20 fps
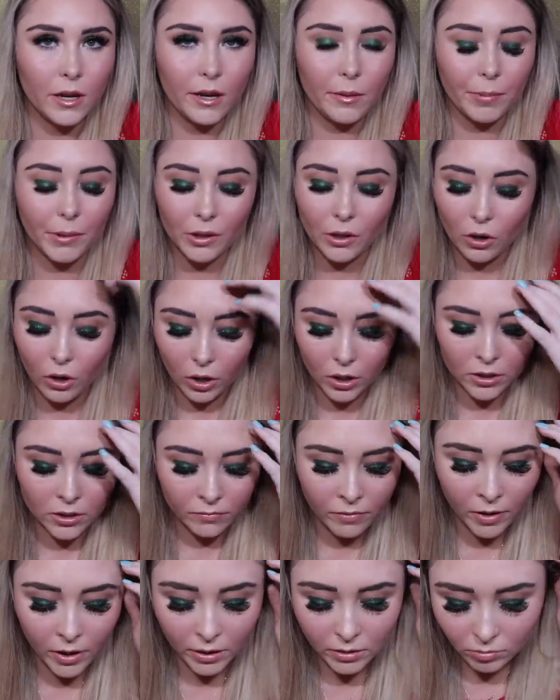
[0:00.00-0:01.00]
up in the cards
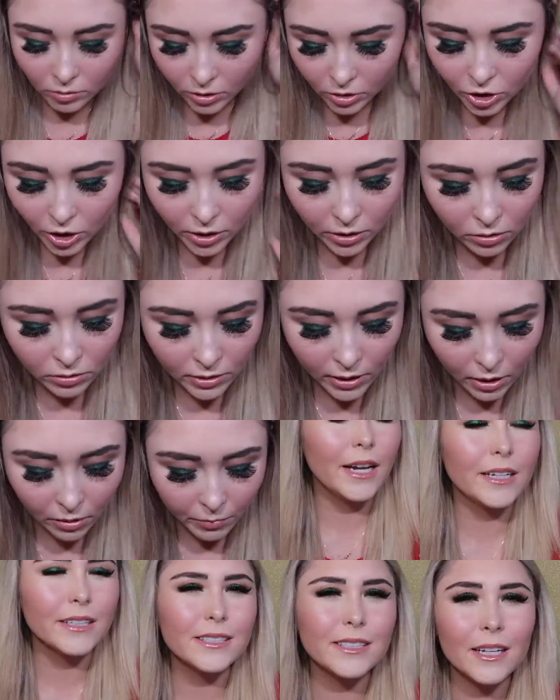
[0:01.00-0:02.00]
if you guys want to check those
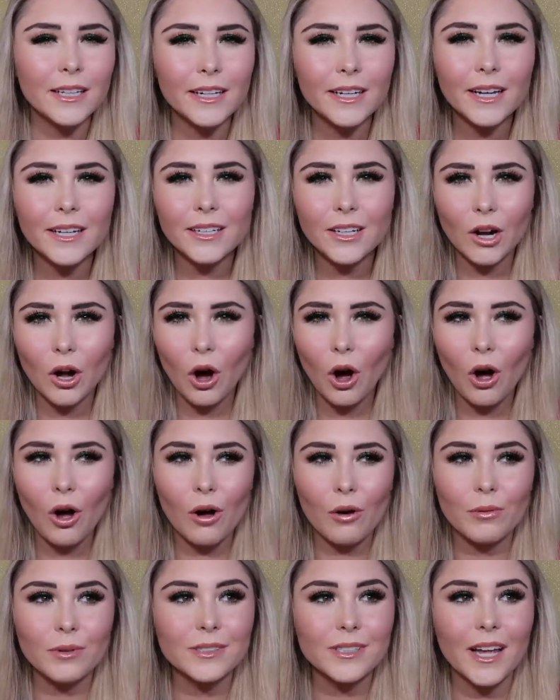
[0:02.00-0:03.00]
out. And it's not like I did a
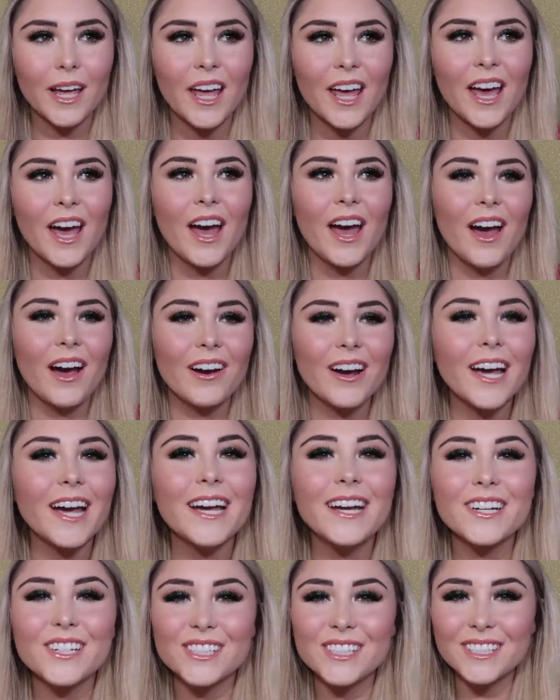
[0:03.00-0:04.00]
haul and was like,
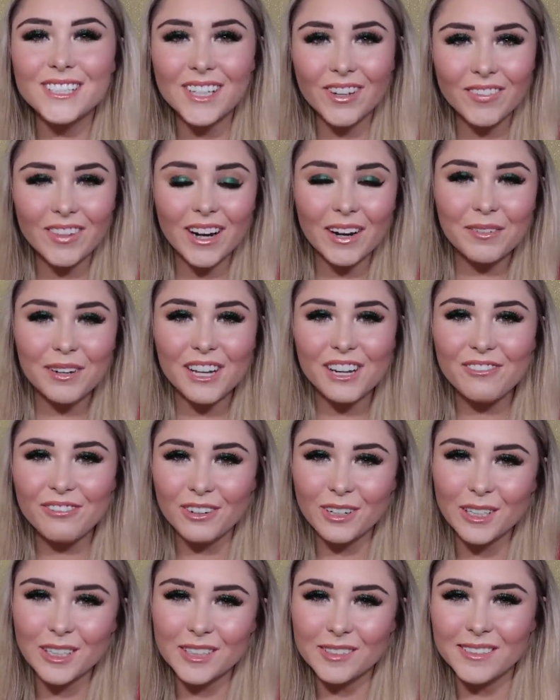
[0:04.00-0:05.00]
okay, here's the stuff that I'm getting
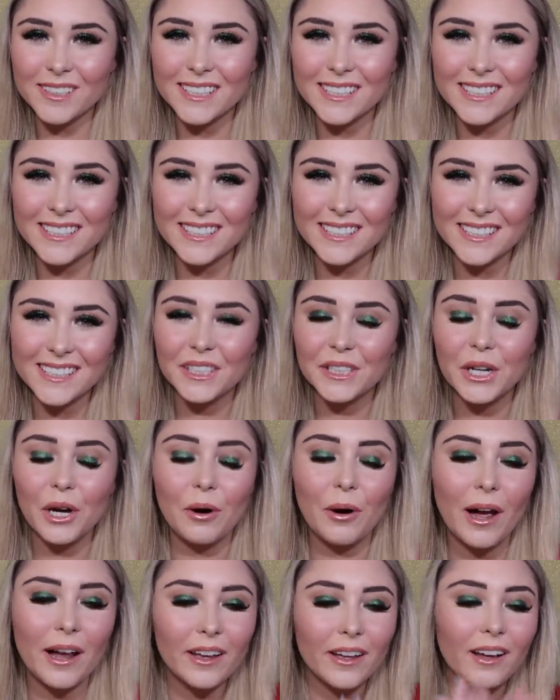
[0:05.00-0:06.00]
for Christmas.
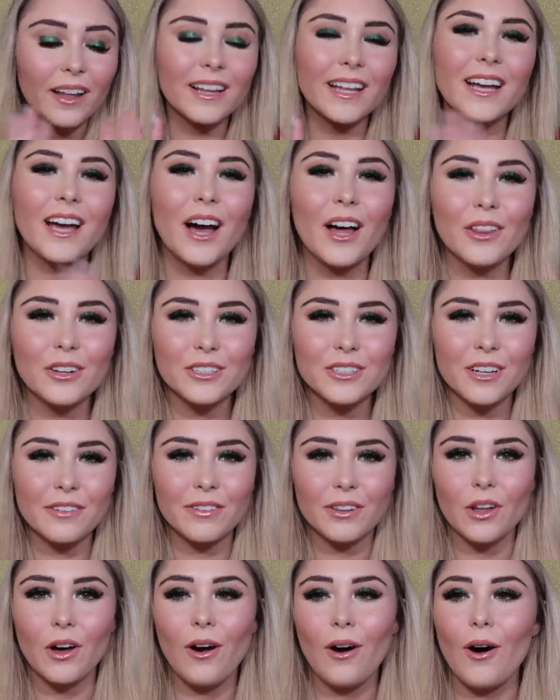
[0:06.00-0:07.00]
No, I got like other
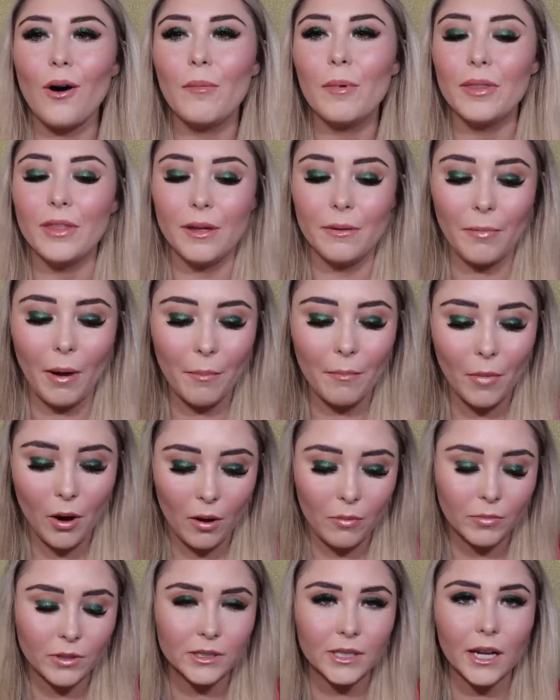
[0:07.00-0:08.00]
stuff in the haul, but then my
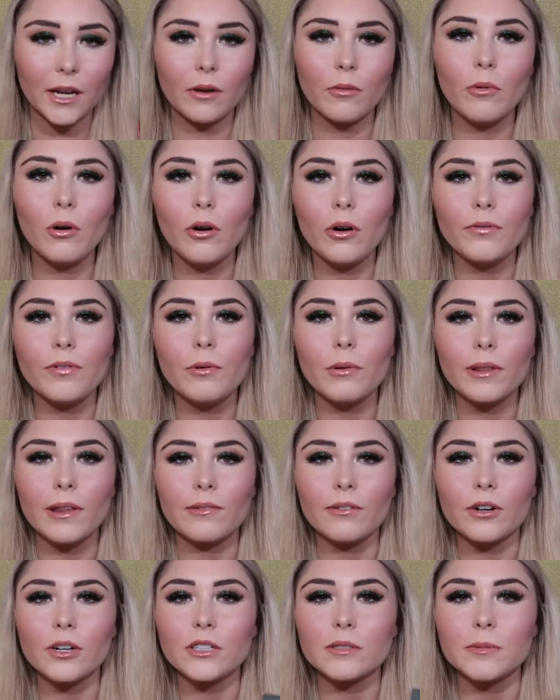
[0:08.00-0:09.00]
mom was like, well, if you want
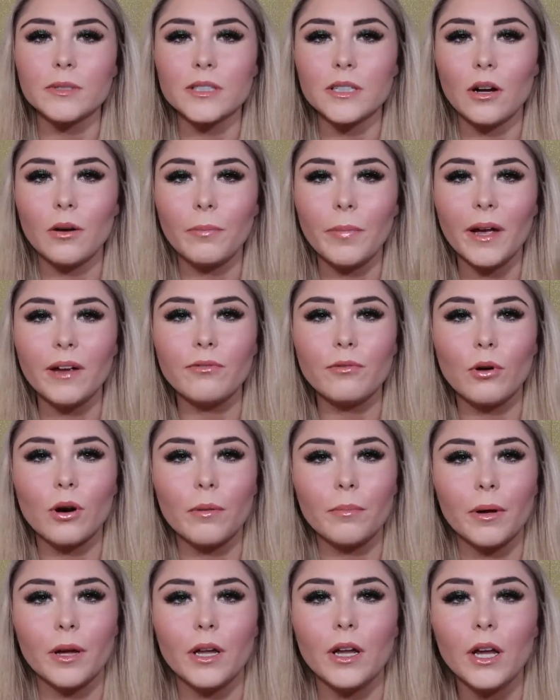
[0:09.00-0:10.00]
that for Christmas, I'll pay
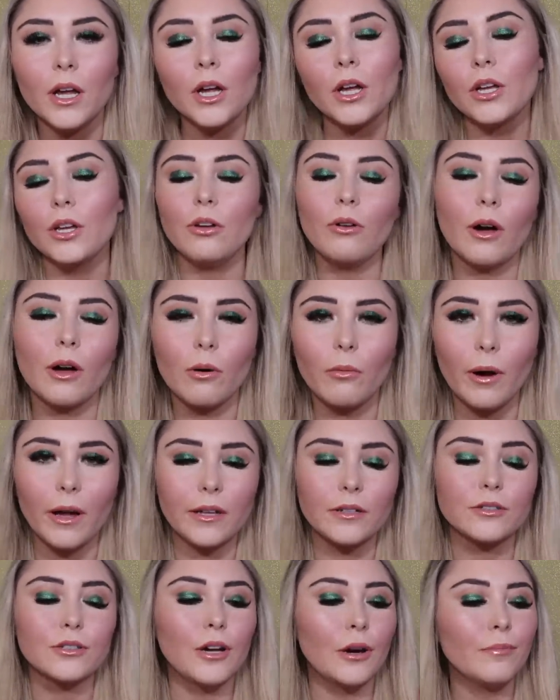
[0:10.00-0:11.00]
for it, but you gotta
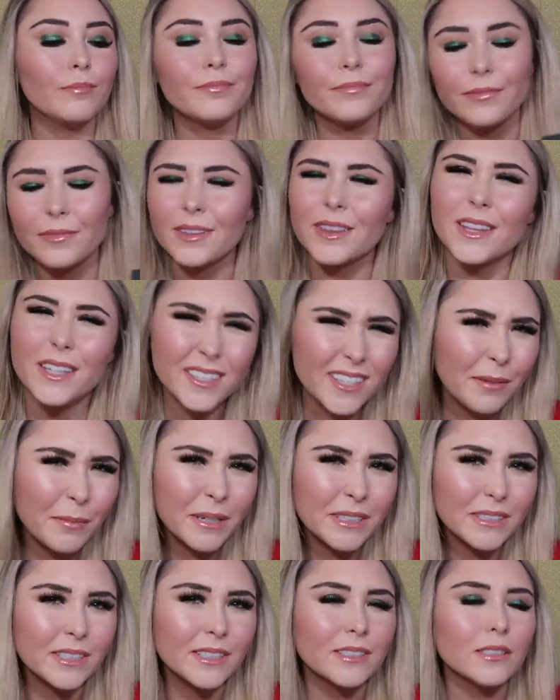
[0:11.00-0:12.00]
wait. So, does that
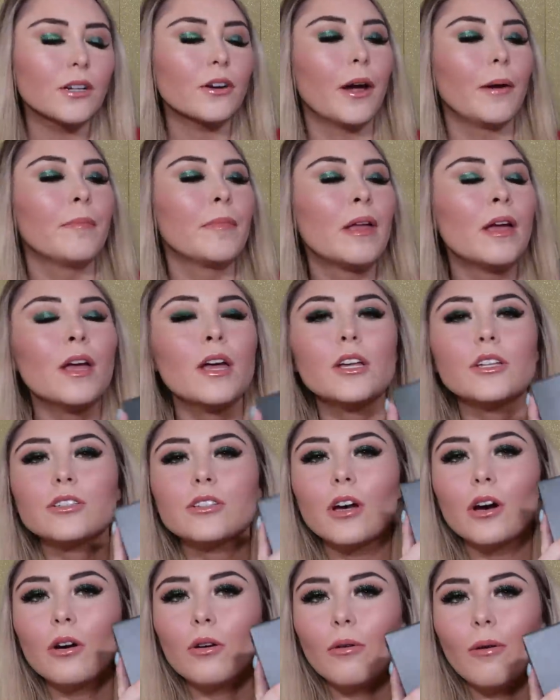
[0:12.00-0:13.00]
make sense? Okay,
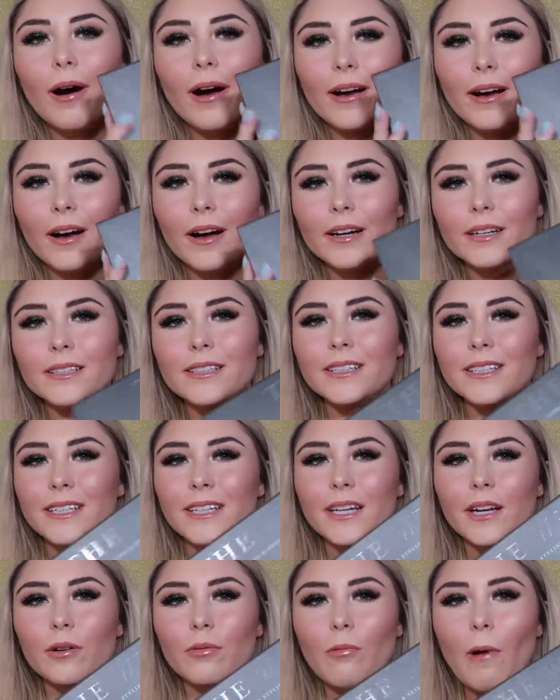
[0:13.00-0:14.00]
so I got
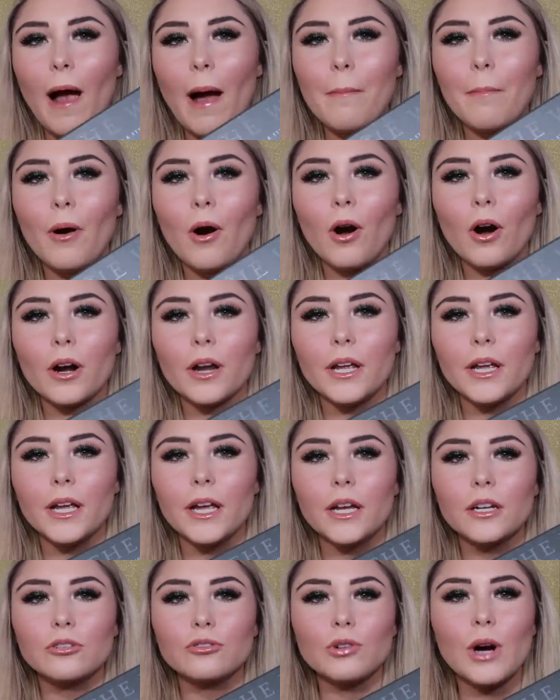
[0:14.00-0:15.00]
the Rat
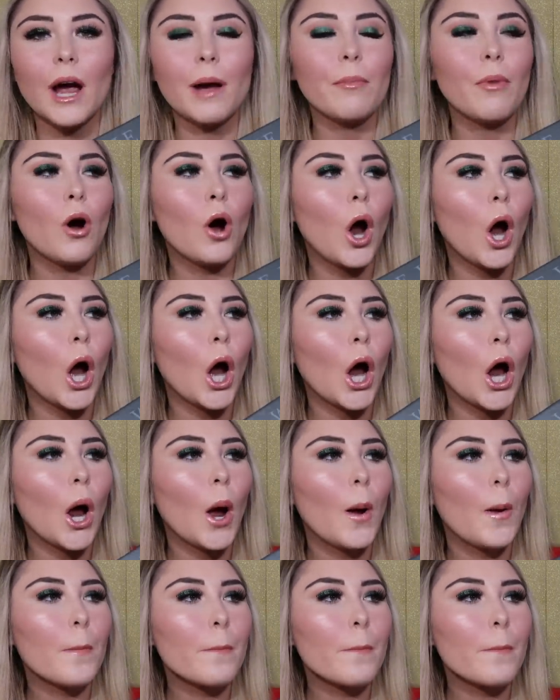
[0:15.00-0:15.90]
Party Dry Bar